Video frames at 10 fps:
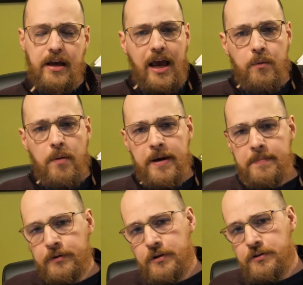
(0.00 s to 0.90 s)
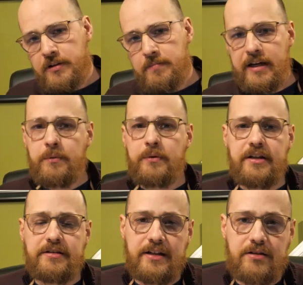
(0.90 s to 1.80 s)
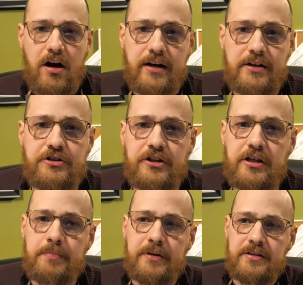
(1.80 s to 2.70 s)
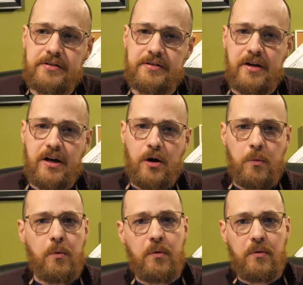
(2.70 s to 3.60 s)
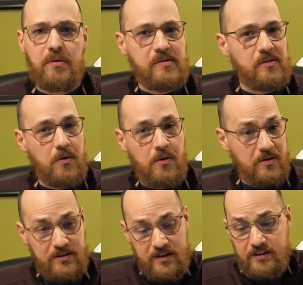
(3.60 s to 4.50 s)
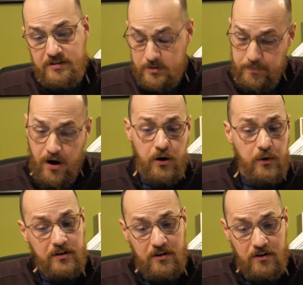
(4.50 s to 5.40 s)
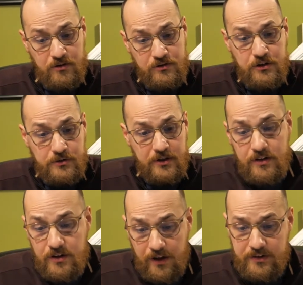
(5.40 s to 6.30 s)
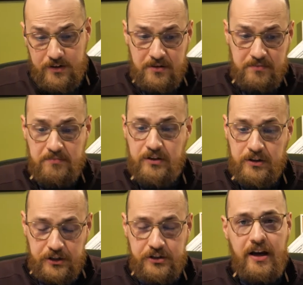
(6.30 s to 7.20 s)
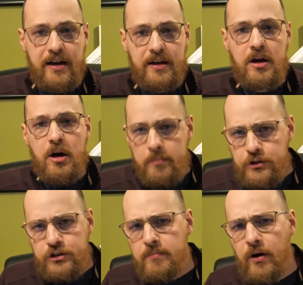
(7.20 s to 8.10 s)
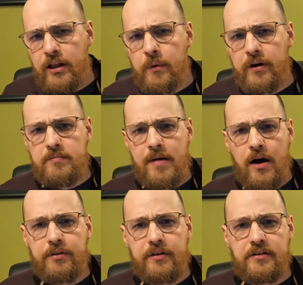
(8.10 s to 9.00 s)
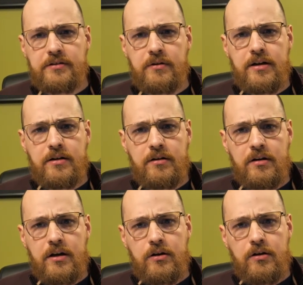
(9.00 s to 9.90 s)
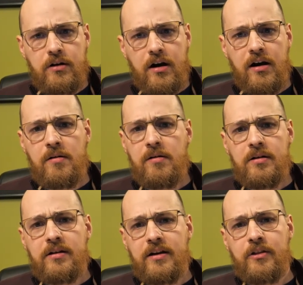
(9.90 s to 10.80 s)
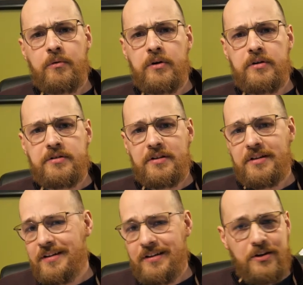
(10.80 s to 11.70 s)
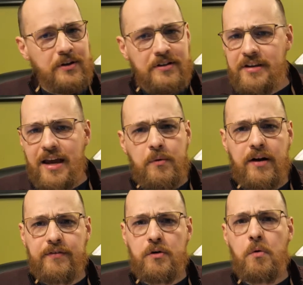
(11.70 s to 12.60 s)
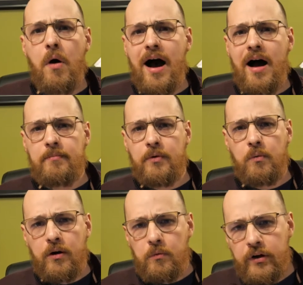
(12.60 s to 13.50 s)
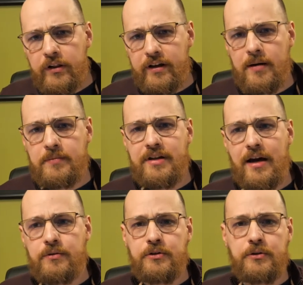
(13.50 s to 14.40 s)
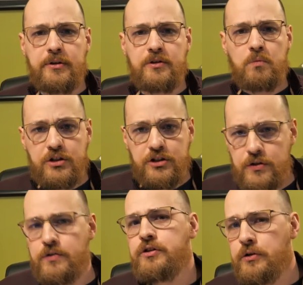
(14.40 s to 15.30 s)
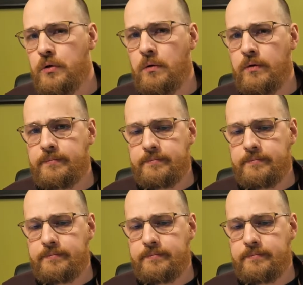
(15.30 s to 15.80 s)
And what people usually mean when they say talk is cheap is is to borrow or to use another cliche, put your money where your mouth is, right? Uh, in other words, you can say whatever you want, but what it really comes down to is what you do.